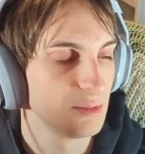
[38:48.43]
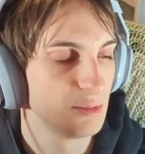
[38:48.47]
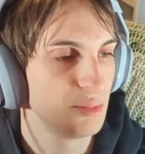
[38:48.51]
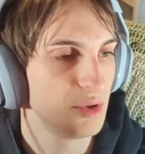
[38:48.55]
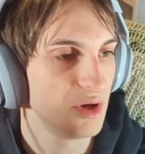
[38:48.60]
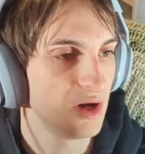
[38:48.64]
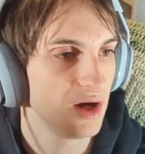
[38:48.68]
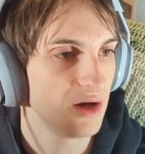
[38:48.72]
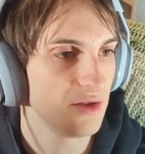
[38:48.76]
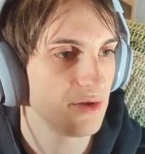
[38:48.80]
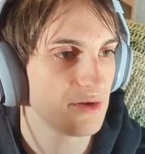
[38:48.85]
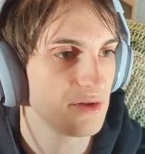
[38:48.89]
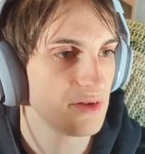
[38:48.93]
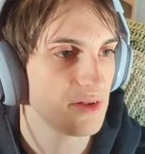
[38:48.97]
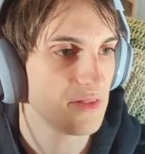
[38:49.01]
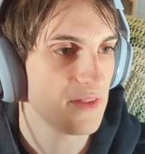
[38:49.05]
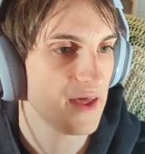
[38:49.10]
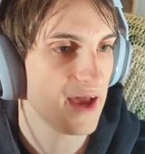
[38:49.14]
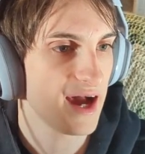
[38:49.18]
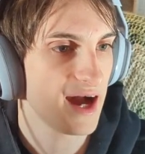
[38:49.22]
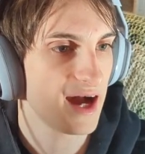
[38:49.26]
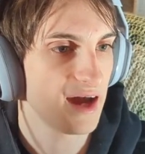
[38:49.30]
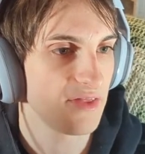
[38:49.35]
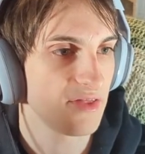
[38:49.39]
But other than
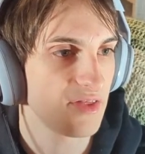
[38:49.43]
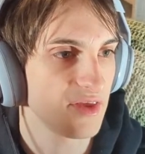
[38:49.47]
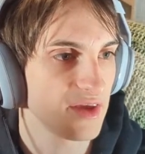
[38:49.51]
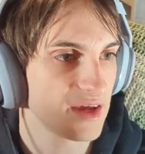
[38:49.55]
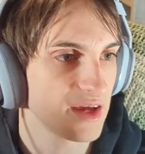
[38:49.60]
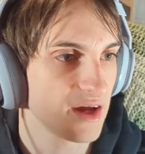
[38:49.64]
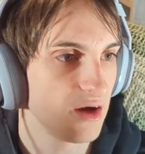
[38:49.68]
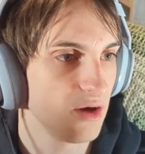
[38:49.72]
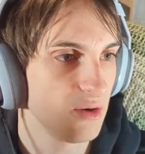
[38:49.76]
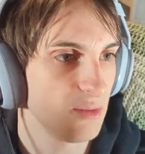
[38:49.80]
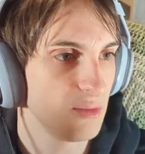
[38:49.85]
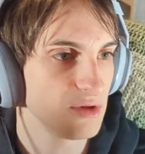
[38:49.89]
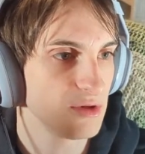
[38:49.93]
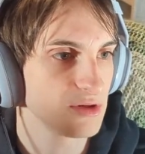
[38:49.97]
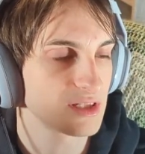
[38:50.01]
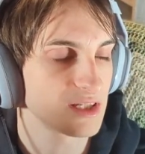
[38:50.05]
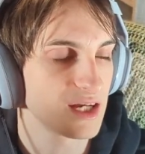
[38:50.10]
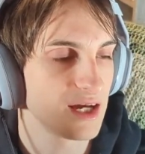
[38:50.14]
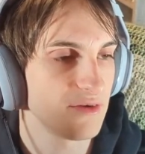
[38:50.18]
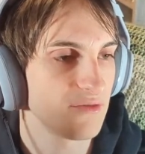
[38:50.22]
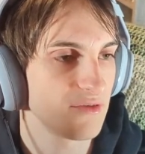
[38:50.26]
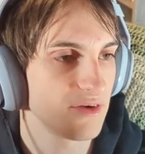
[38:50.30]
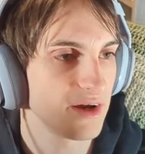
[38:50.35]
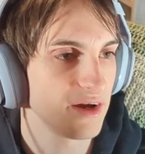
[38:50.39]
that, I think almost
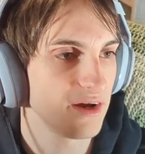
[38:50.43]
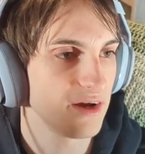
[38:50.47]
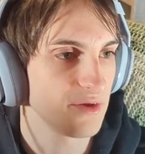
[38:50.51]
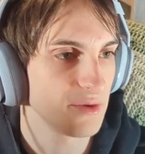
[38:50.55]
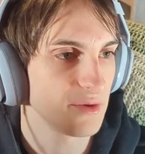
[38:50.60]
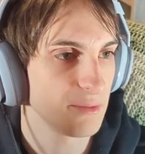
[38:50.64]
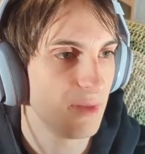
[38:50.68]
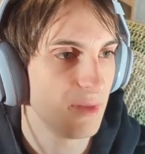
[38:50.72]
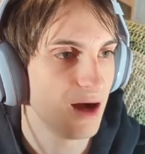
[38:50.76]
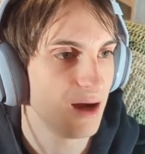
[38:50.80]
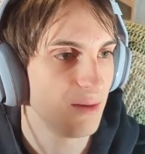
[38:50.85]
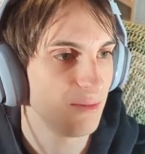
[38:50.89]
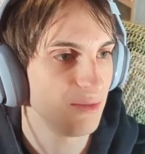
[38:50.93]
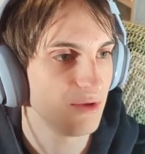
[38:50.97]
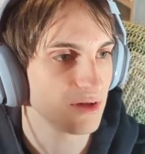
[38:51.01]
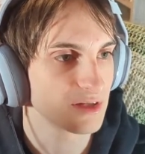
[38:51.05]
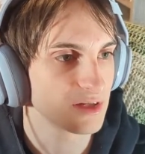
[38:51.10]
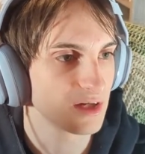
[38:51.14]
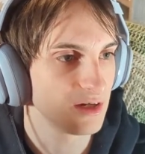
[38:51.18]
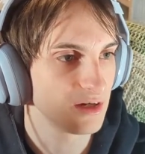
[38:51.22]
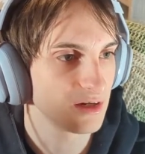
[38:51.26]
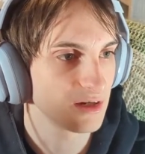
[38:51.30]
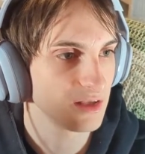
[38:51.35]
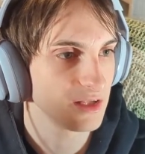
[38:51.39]
every other mob looked
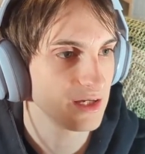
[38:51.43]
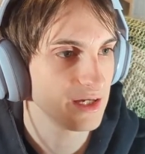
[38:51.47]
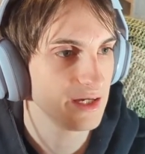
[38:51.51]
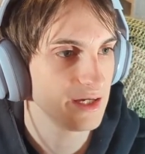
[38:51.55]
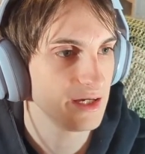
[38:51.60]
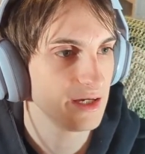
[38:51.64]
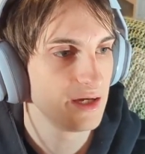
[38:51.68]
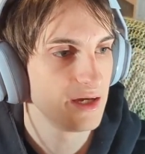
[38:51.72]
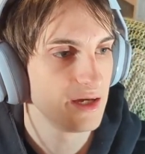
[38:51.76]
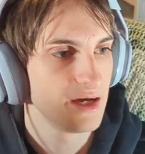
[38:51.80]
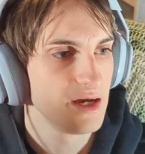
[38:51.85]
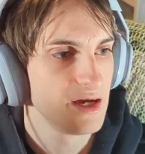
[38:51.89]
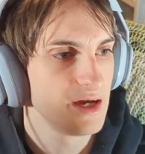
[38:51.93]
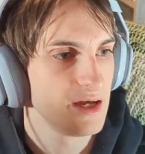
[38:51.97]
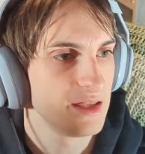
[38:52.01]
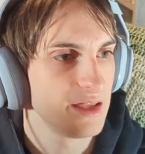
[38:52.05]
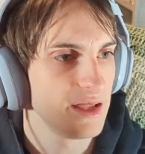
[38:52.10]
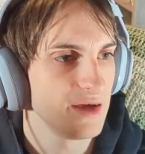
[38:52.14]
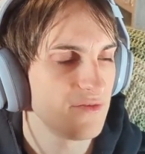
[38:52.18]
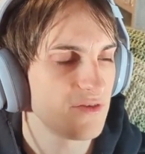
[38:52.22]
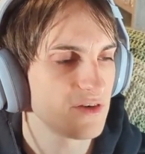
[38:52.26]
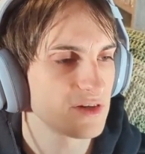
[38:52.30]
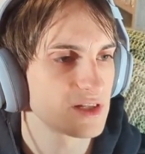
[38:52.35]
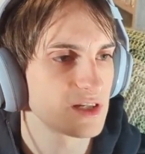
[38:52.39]
ugly.
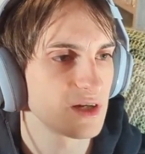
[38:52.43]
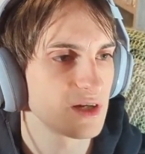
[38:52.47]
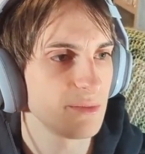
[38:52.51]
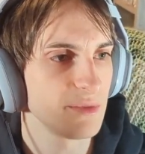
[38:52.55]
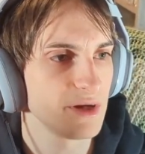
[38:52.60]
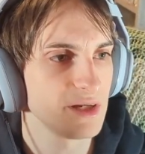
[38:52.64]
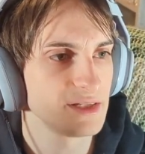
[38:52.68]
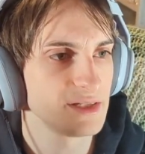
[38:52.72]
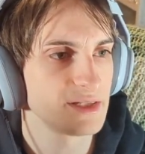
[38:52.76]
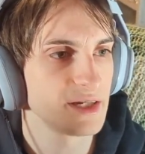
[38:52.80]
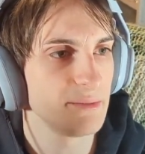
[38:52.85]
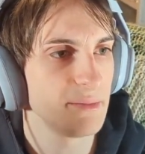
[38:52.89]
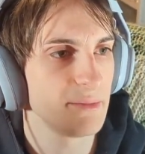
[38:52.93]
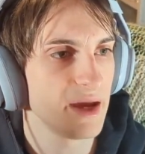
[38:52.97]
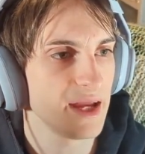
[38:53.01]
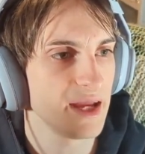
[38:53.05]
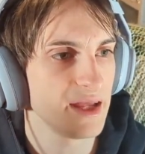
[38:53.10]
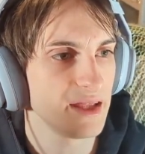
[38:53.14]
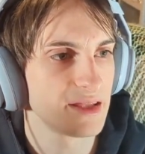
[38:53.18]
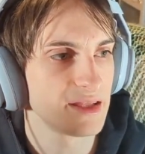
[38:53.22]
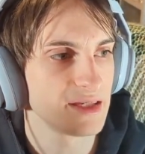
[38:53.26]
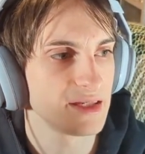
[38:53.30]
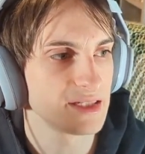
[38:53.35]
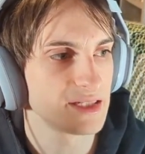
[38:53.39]
They, for some reason,
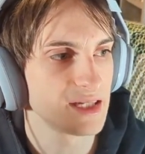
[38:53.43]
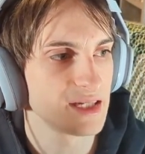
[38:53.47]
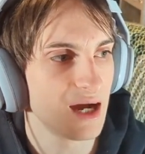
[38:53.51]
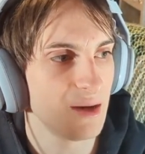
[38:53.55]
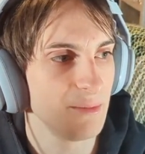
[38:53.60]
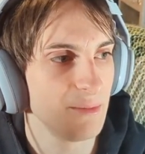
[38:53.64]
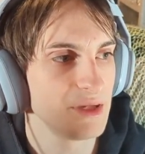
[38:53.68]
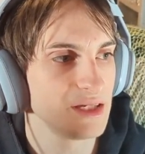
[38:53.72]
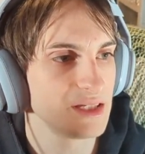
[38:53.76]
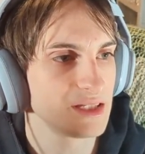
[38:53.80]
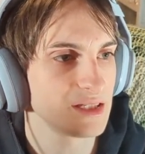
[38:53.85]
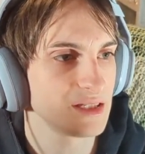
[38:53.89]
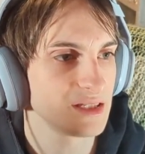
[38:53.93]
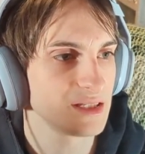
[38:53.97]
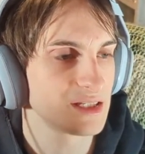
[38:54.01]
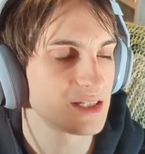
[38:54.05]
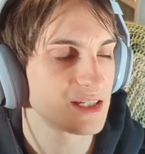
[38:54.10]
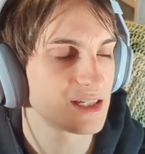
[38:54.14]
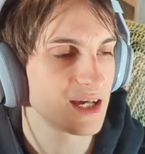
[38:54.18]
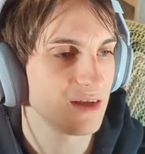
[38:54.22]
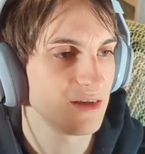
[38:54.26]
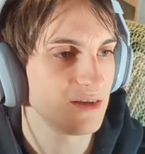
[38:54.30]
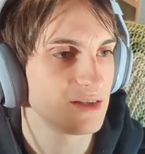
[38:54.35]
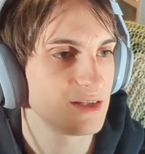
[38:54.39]
made the zombies and the
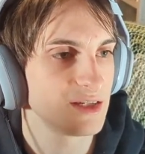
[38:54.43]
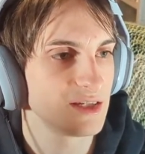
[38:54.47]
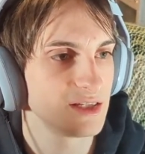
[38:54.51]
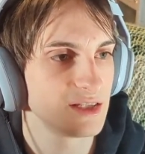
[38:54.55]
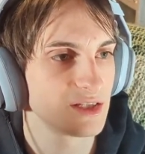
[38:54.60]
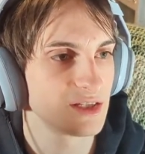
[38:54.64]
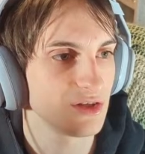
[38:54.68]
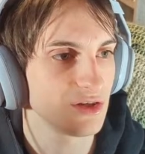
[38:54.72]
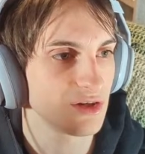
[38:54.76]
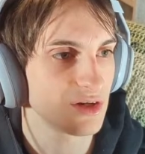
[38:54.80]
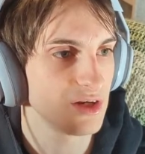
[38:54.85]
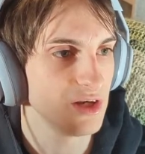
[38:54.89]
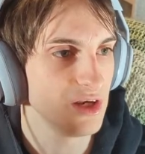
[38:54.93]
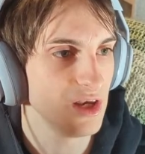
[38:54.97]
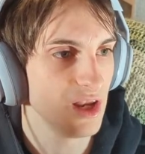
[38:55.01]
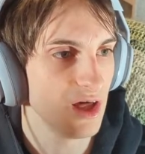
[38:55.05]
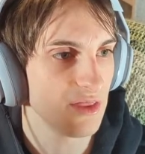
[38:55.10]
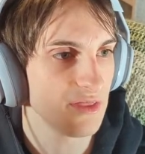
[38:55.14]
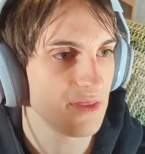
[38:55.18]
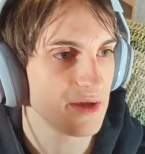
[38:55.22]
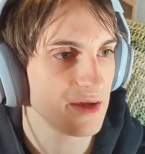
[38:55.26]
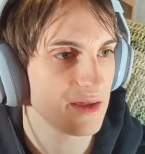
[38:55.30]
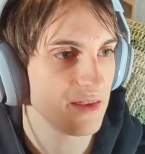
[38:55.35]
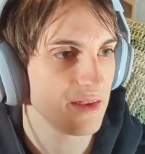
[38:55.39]
skeletons look
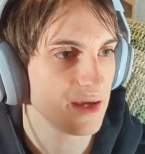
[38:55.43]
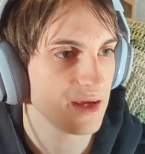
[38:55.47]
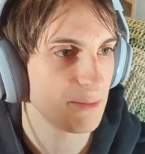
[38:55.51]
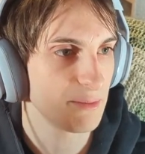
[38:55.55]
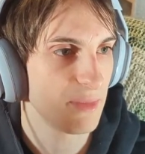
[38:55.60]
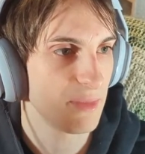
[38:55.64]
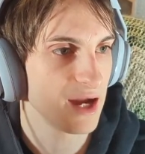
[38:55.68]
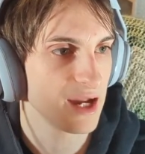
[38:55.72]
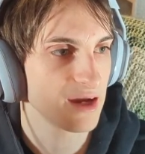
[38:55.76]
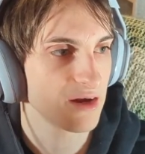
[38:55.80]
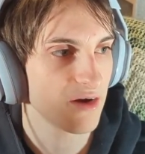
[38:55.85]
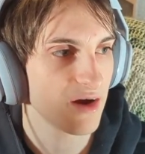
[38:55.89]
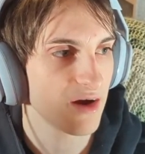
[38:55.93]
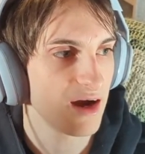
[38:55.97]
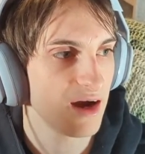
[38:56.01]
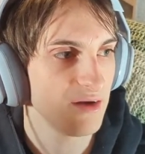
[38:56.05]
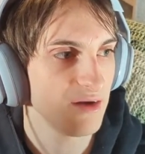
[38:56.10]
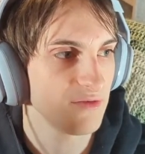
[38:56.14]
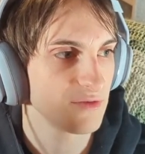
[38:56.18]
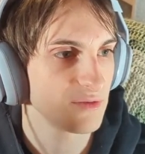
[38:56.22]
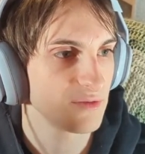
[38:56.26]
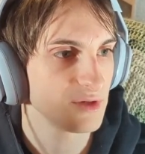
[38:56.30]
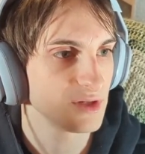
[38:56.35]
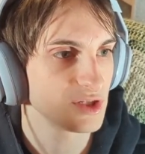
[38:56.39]
nothing like
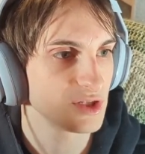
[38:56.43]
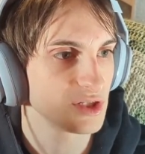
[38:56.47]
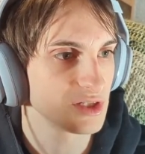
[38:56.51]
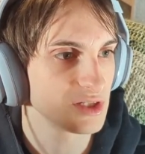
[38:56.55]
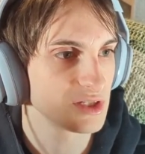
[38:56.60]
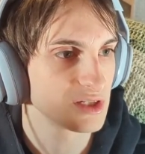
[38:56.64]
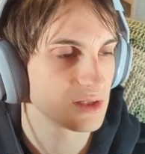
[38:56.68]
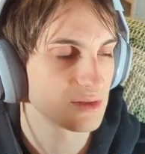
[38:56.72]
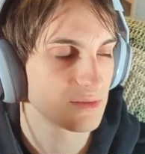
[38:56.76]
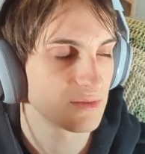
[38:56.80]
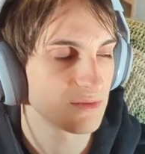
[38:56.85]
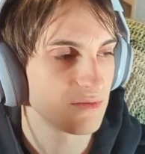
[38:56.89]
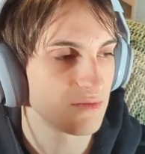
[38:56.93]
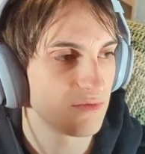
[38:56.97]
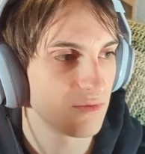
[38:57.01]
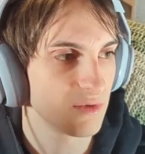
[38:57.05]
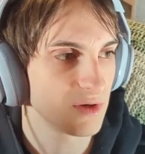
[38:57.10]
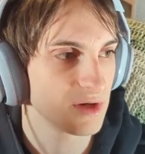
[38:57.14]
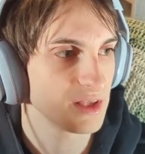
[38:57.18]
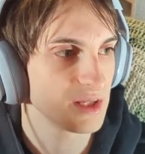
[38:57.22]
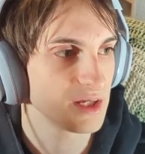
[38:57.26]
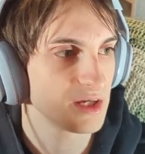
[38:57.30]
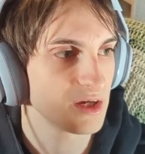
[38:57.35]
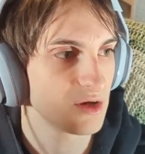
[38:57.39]
Minecraft, which is
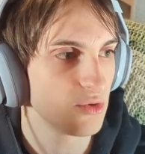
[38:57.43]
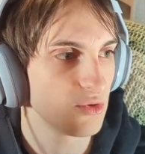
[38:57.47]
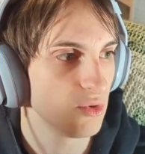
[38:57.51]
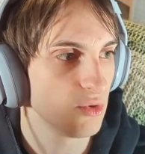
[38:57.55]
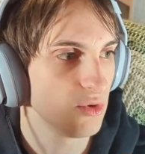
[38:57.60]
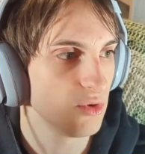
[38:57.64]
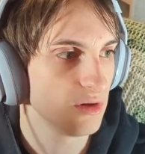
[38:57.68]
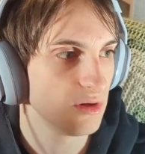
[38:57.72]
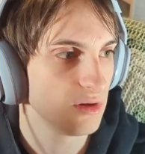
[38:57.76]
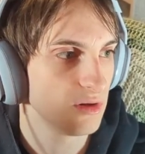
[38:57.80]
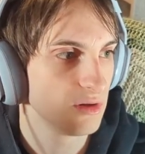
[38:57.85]
really cool.